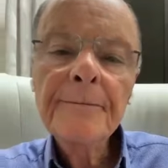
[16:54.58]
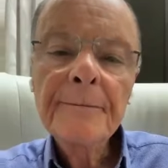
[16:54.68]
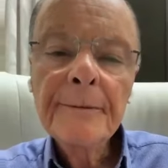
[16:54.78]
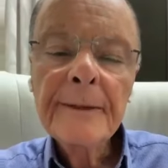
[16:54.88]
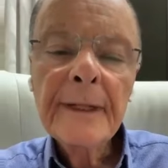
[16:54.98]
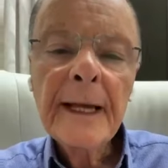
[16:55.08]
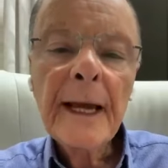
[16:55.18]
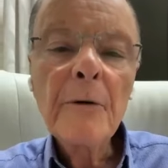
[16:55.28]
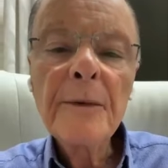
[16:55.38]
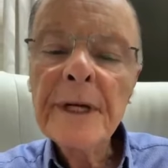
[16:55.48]

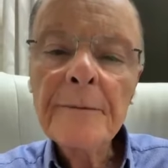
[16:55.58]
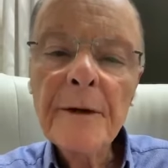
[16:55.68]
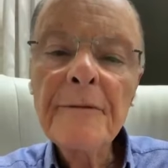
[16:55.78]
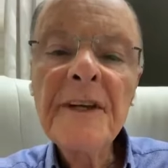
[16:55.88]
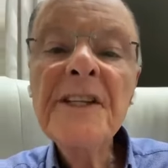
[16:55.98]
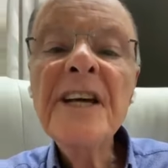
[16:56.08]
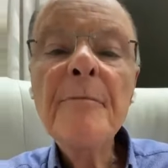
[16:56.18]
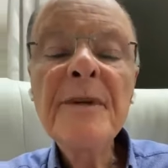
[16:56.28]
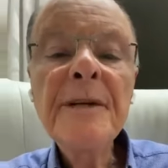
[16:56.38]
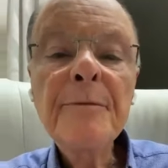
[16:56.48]
Jesus is the same.
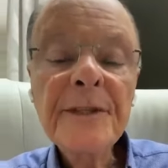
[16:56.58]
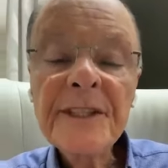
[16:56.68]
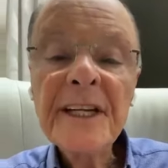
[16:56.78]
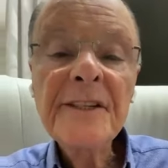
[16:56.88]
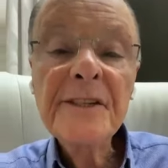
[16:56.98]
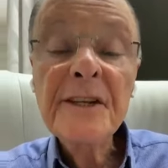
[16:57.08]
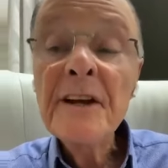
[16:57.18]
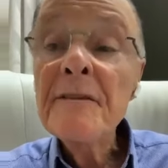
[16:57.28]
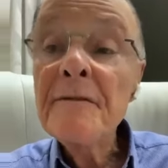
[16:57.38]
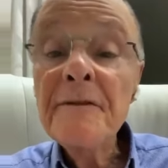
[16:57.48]
He said, Come to
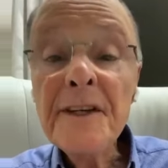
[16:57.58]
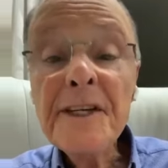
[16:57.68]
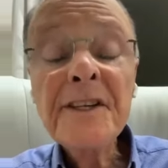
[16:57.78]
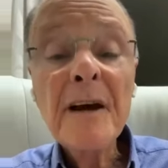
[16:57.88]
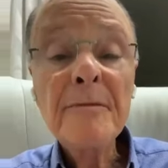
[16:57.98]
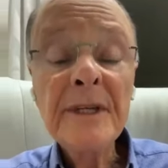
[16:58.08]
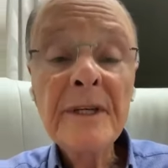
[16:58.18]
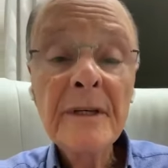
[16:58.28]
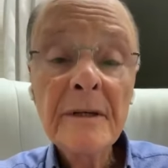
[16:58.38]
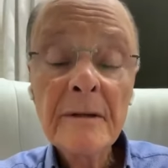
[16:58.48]
me. That's why he
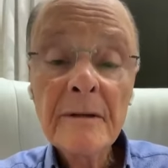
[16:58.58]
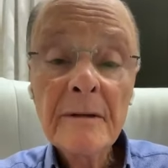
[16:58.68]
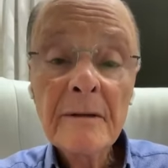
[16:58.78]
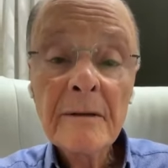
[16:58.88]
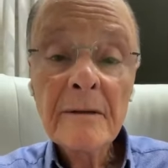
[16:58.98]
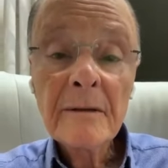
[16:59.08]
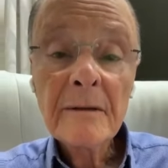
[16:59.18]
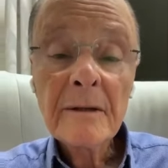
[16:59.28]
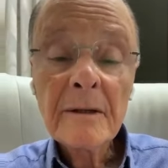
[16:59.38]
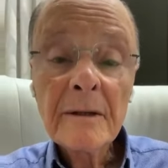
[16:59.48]
said that.
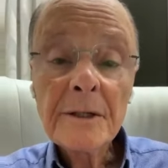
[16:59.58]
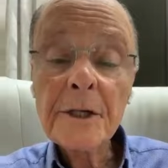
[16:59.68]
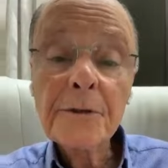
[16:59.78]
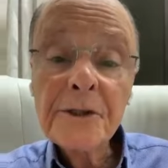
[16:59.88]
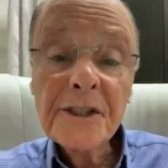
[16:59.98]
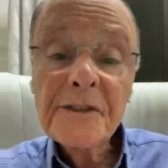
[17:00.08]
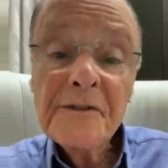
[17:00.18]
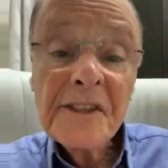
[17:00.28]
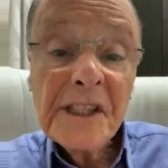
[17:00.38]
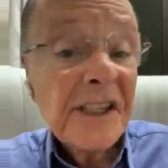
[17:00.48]
He said,
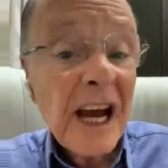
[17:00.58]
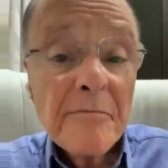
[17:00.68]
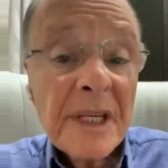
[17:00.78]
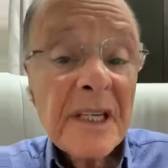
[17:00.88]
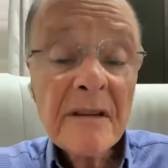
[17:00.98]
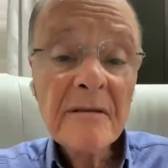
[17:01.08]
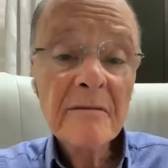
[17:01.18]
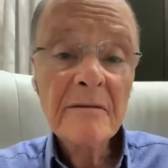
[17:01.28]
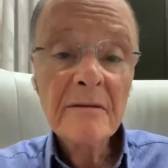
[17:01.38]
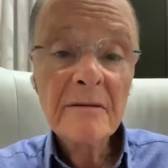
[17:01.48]
Come to me,
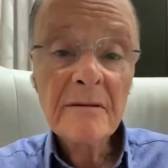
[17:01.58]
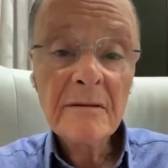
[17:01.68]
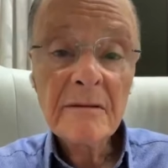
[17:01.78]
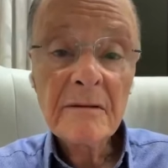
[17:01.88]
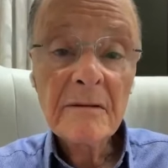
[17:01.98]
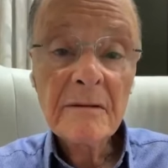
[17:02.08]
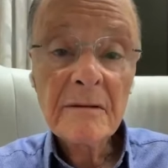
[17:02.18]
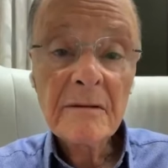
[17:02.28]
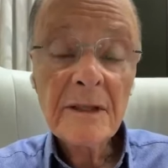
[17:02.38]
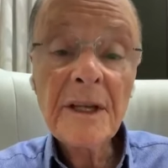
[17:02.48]

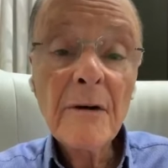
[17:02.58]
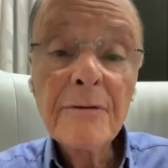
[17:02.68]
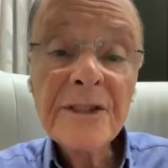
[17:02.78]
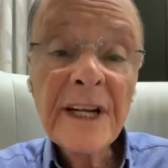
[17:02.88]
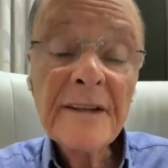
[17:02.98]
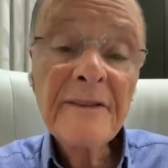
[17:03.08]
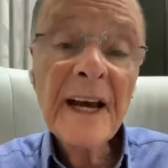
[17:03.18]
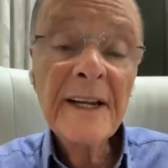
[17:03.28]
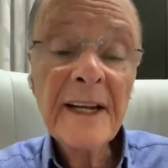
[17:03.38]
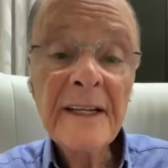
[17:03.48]
and I will give you
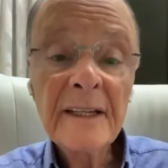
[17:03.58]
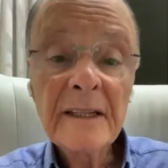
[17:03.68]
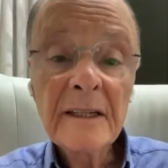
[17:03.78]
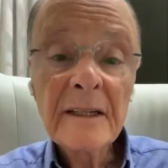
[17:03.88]
rest.